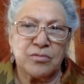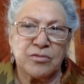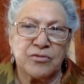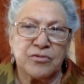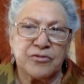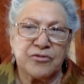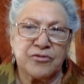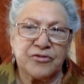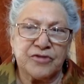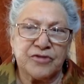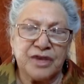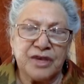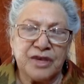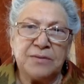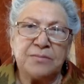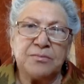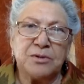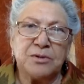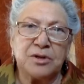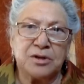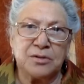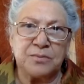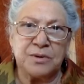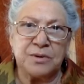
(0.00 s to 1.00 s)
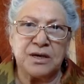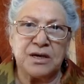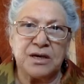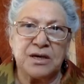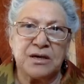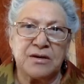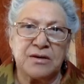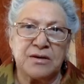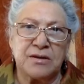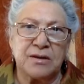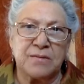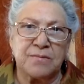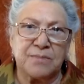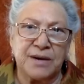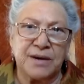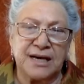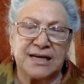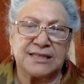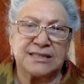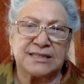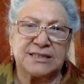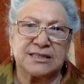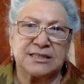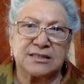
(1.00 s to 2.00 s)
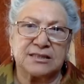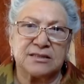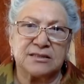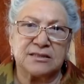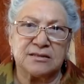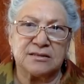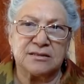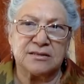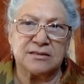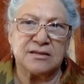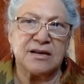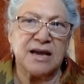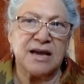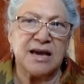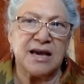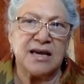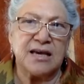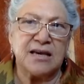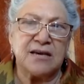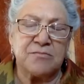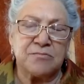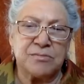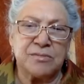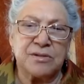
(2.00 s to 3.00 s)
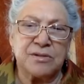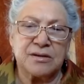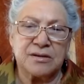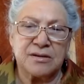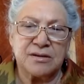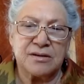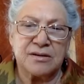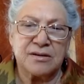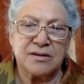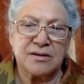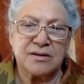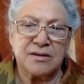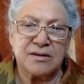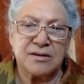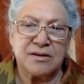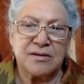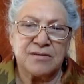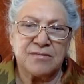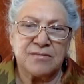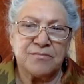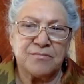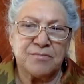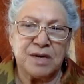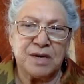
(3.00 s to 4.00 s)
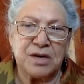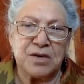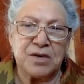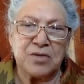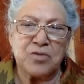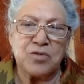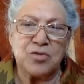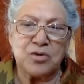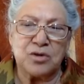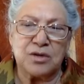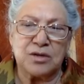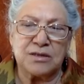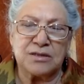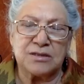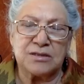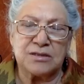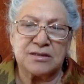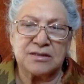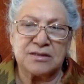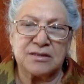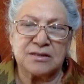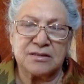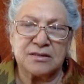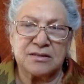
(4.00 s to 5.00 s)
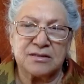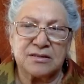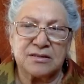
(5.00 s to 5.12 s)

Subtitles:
seemed to be the best name, because